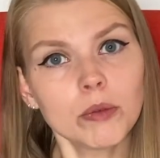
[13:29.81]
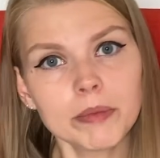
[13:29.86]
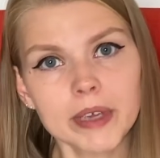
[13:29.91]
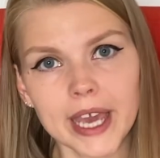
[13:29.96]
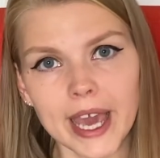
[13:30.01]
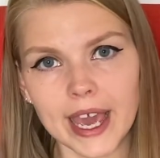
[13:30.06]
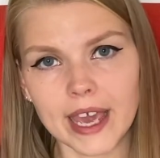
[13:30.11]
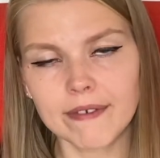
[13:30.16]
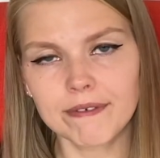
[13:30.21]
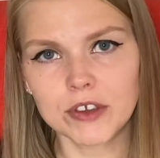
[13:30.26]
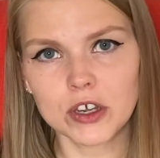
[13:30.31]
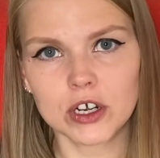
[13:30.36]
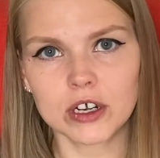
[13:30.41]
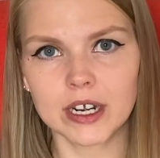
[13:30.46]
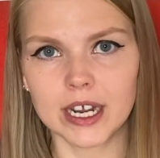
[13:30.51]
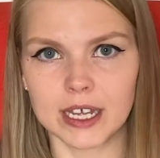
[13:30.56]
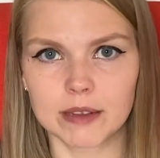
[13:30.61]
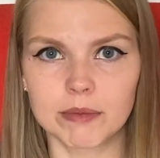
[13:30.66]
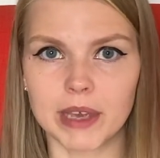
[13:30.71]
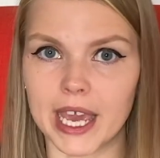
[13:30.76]
behavior
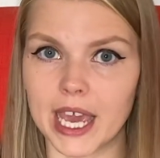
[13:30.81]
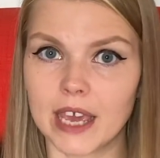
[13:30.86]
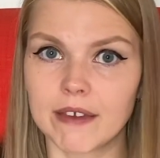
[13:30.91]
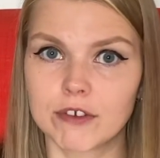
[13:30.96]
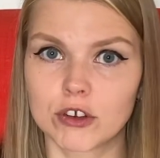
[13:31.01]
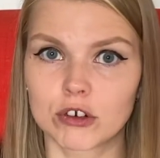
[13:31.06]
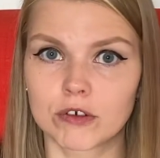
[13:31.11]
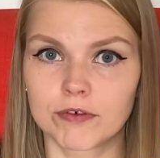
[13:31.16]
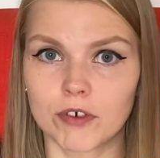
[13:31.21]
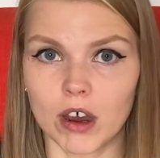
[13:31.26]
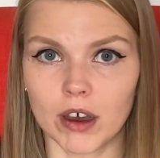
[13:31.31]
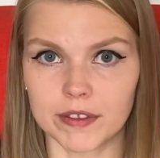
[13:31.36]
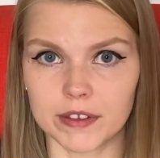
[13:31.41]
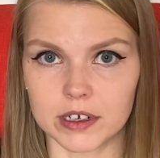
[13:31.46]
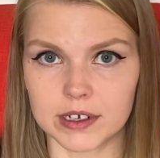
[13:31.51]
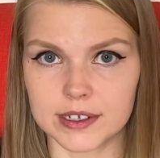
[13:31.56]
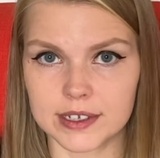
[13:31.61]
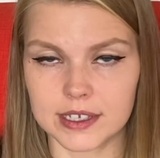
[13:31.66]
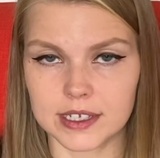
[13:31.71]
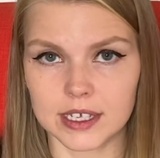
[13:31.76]
and behavior of
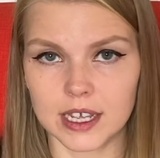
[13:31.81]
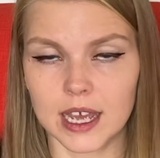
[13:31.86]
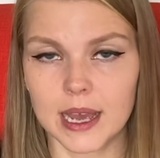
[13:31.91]
others.